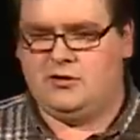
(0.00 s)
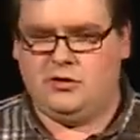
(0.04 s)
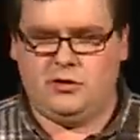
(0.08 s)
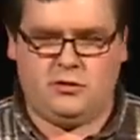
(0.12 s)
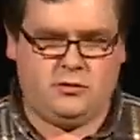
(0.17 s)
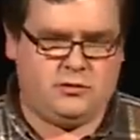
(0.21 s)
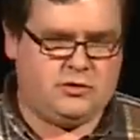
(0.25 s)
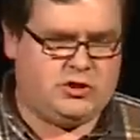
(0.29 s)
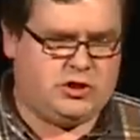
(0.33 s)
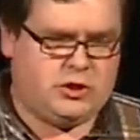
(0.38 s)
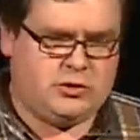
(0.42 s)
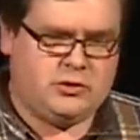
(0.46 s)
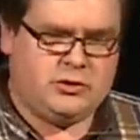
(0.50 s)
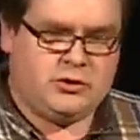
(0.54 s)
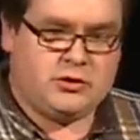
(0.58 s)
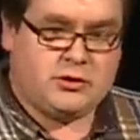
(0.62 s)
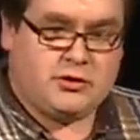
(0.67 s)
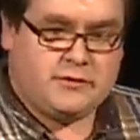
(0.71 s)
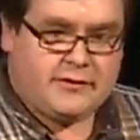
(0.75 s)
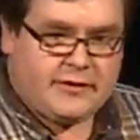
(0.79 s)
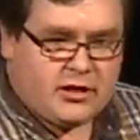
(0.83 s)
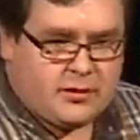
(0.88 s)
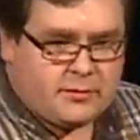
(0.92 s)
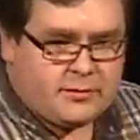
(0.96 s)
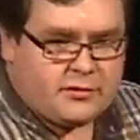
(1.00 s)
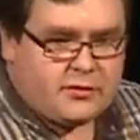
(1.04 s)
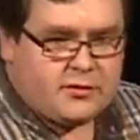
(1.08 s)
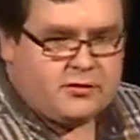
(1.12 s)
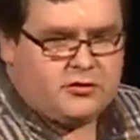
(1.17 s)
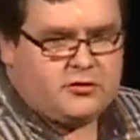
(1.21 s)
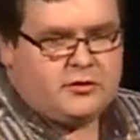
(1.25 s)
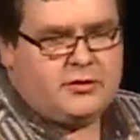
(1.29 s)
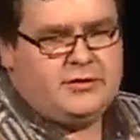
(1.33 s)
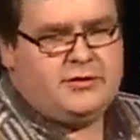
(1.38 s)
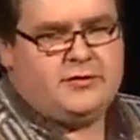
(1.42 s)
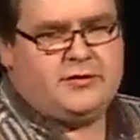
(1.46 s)
new junior developer
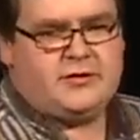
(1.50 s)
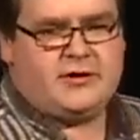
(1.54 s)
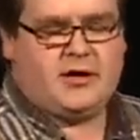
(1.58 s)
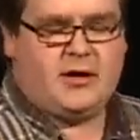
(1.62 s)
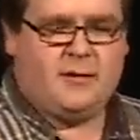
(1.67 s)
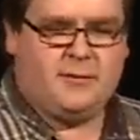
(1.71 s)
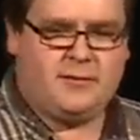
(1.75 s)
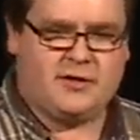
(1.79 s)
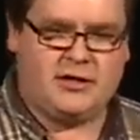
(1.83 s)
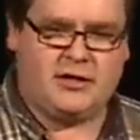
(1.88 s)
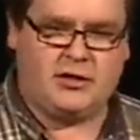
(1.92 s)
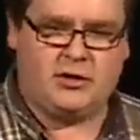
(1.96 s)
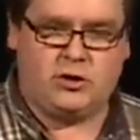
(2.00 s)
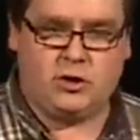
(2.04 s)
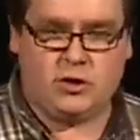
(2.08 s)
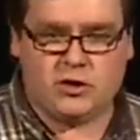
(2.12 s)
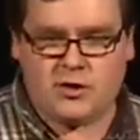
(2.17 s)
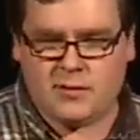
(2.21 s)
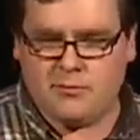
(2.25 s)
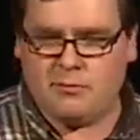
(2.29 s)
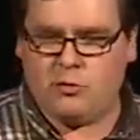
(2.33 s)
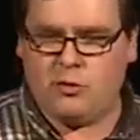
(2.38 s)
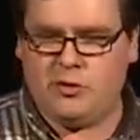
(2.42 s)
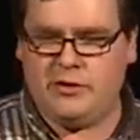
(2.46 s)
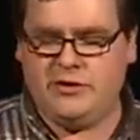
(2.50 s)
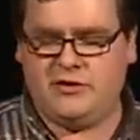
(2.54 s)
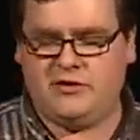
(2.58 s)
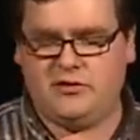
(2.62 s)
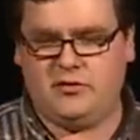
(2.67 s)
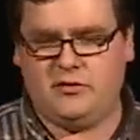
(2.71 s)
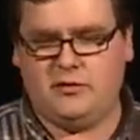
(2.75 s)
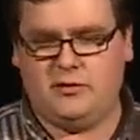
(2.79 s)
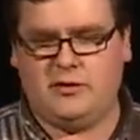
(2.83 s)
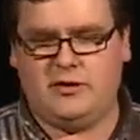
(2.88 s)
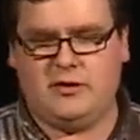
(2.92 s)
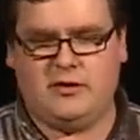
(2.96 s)
joins your company, you can point
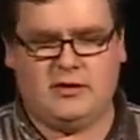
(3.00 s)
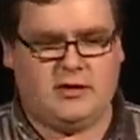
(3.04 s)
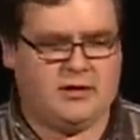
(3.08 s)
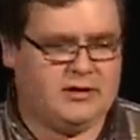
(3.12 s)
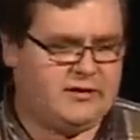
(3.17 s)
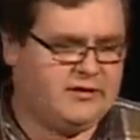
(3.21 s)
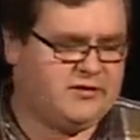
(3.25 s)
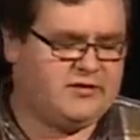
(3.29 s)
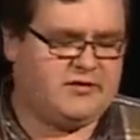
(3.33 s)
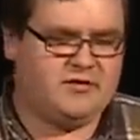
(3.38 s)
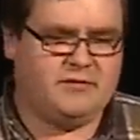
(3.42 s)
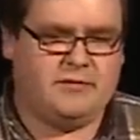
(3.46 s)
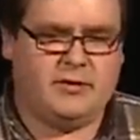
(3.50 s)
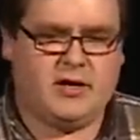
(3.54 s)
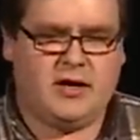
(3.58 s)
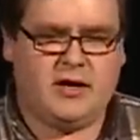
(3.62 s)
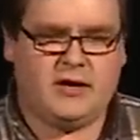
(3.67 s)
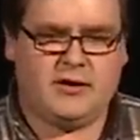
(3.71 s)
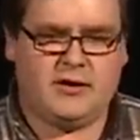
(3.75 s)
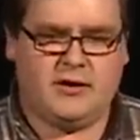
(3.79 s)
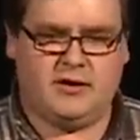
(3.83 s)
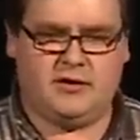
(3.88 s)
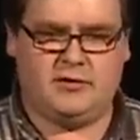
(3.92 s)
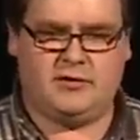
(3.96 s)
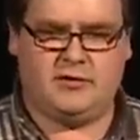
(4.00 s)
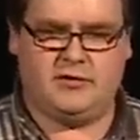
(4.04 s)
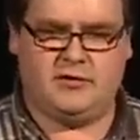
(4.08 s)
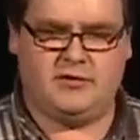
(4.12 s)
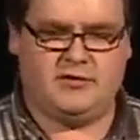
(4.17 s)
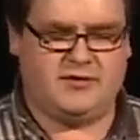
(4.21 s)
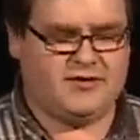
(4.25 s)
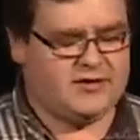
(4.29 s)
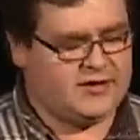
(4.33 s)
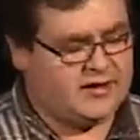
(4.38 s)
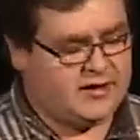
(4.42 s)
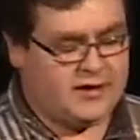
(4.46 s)
to a, a, list of blog articles
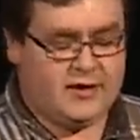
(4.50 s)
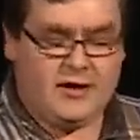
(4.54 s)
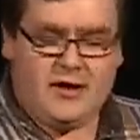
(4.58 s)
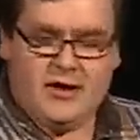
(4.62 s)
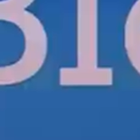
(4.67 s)
and say,